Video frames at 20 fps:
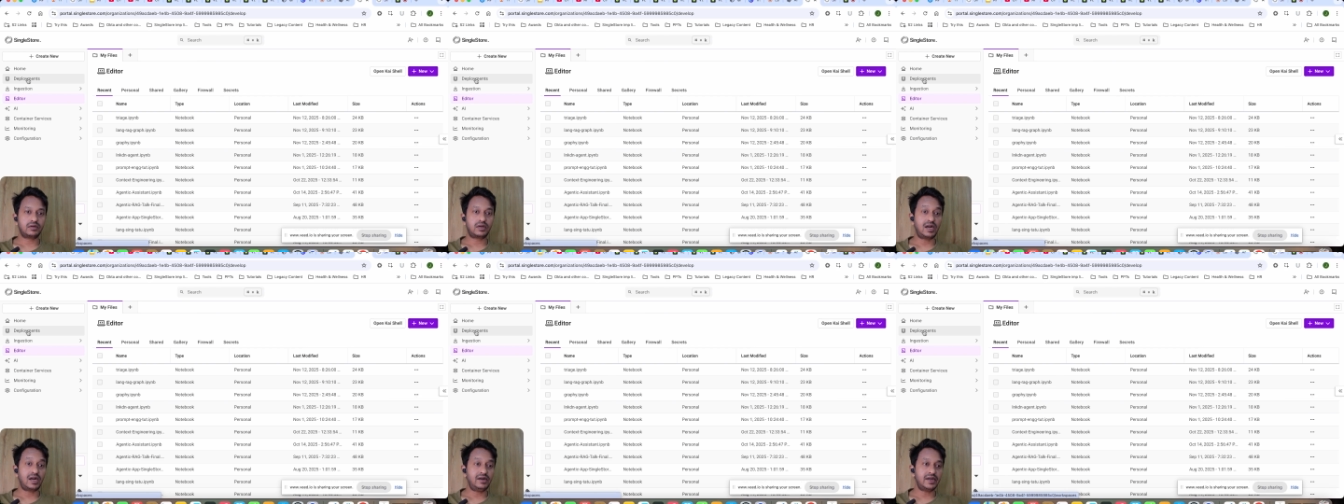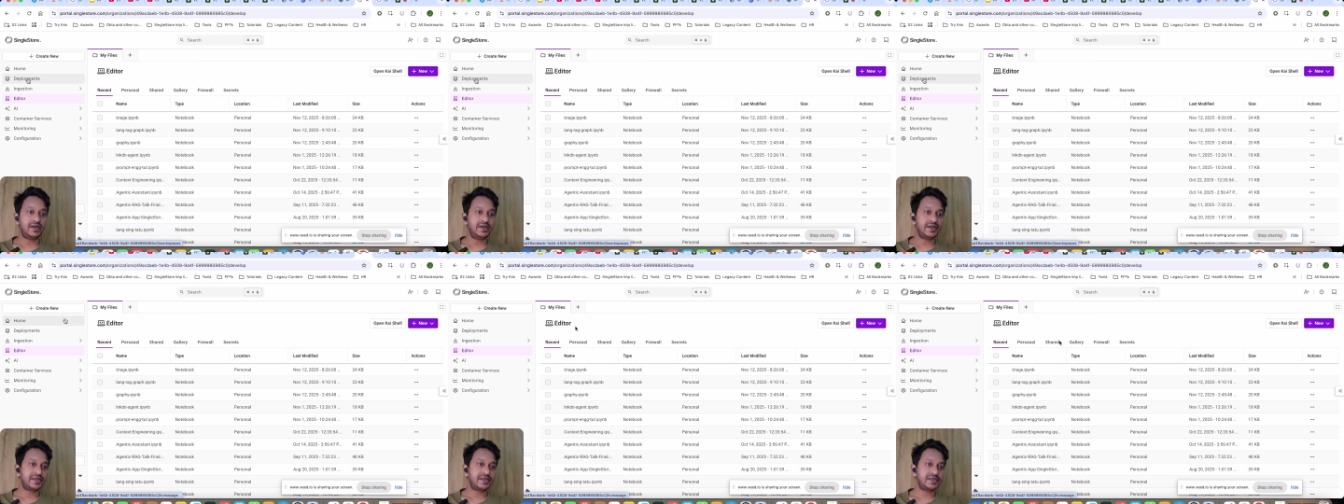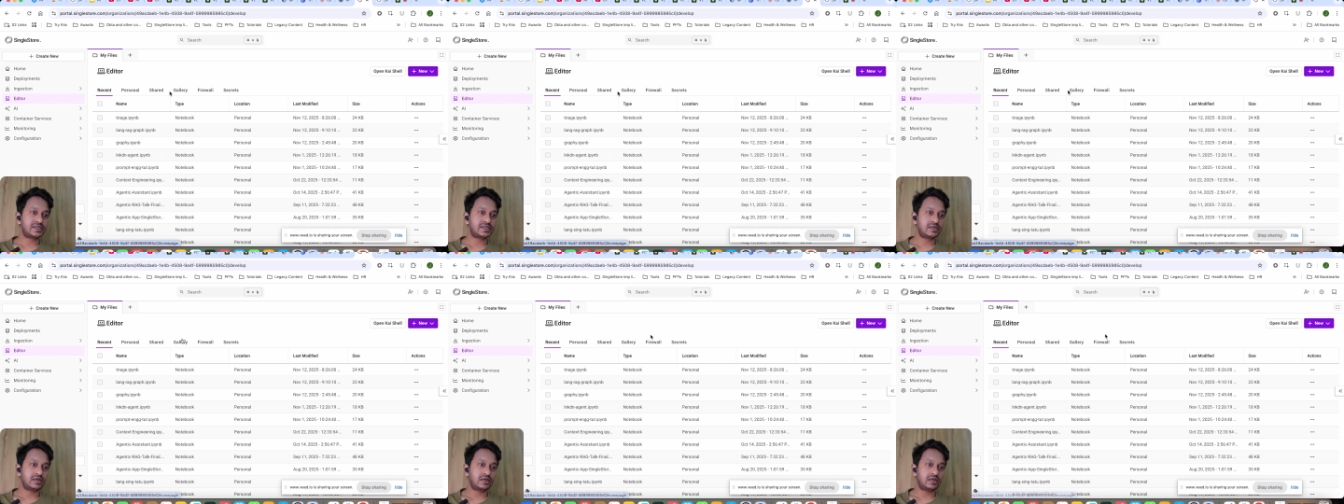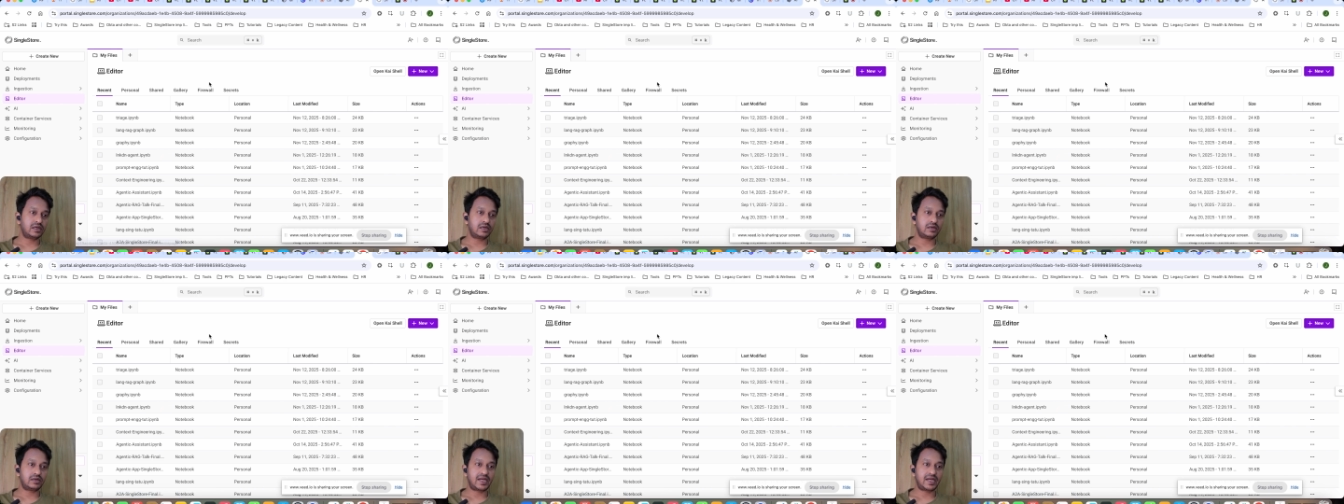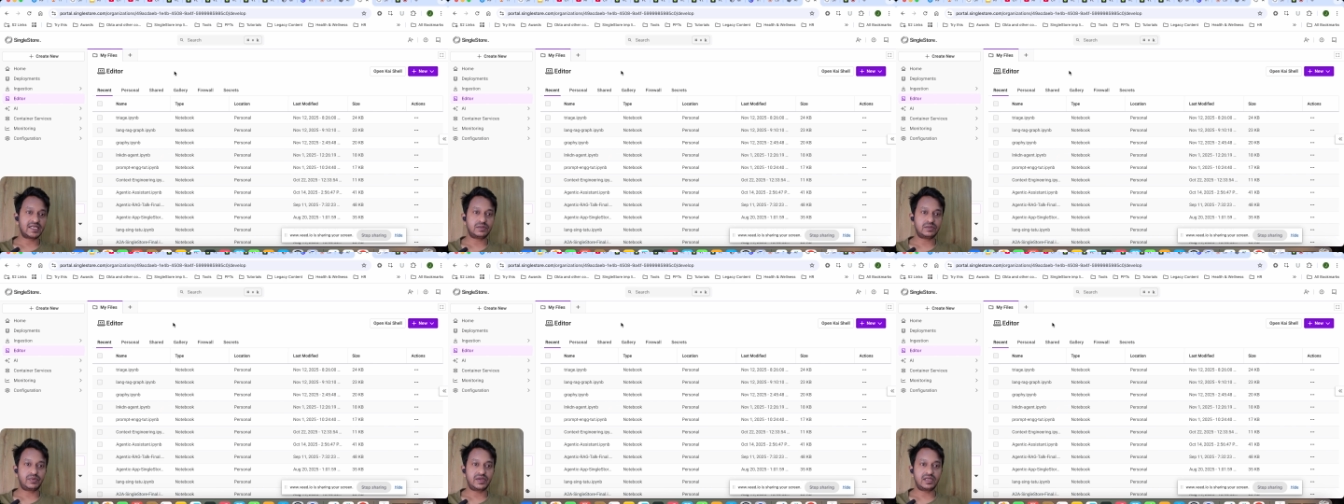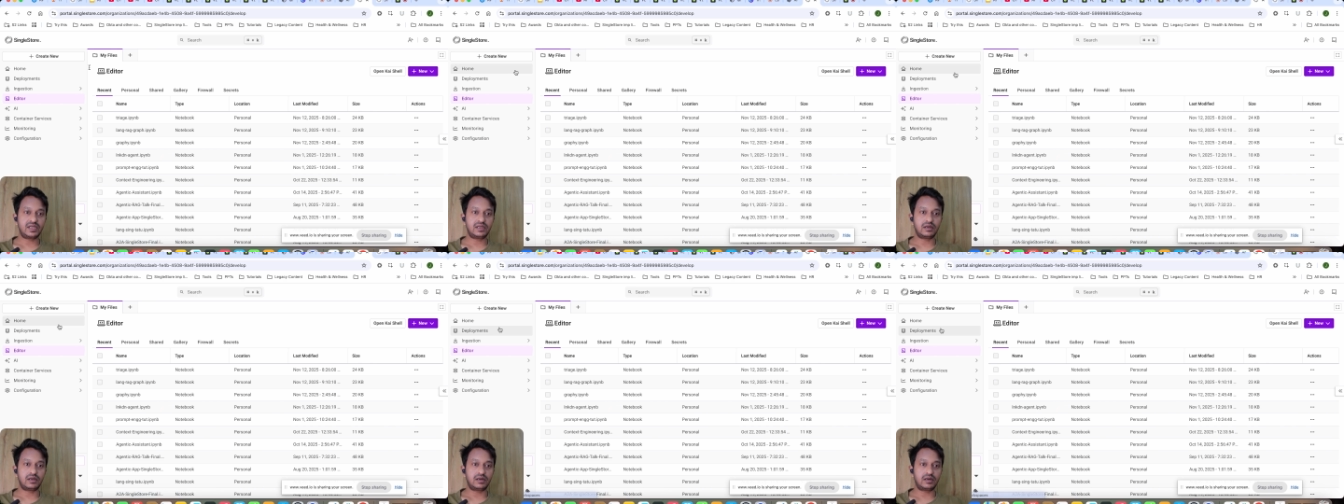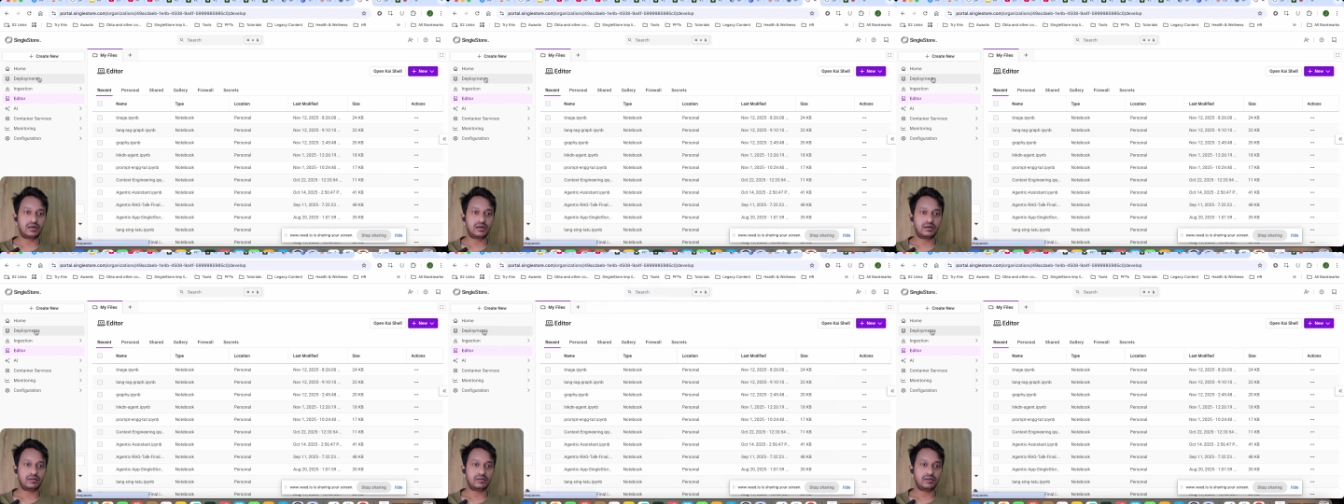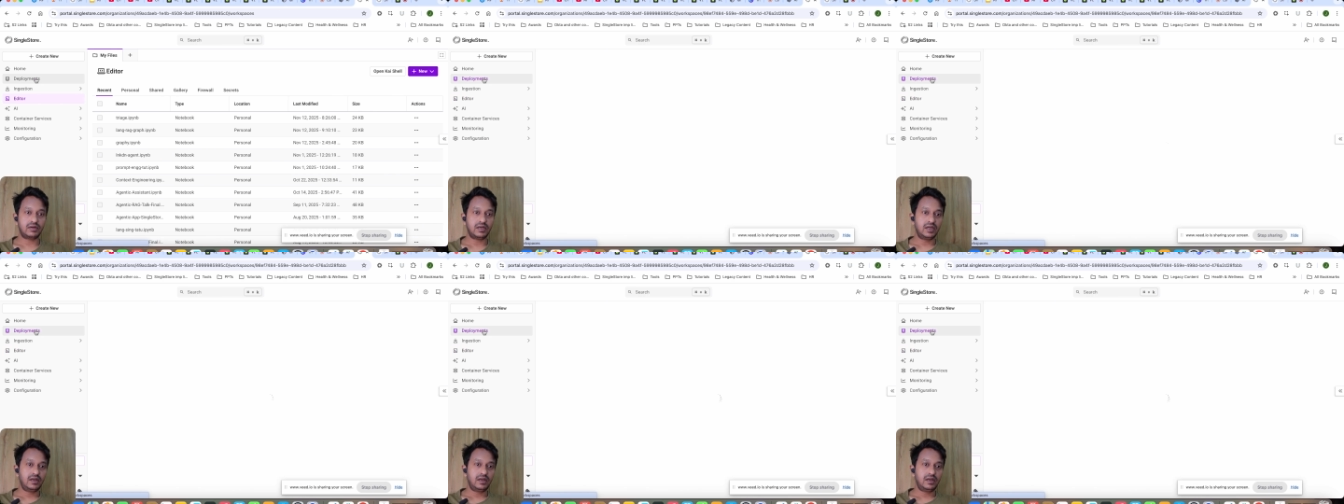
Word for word: content is uh, has been uh,